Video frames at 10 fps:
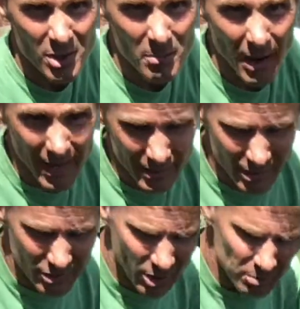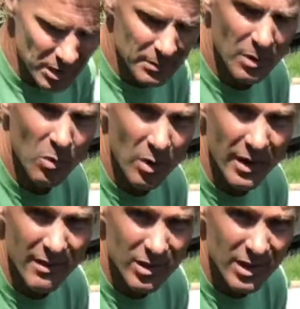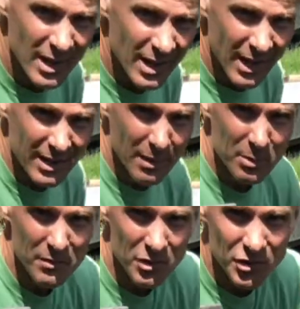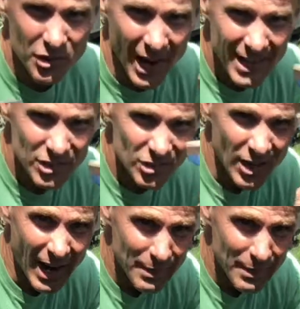can buy these Home Depot, wherever. A couple different sizes. I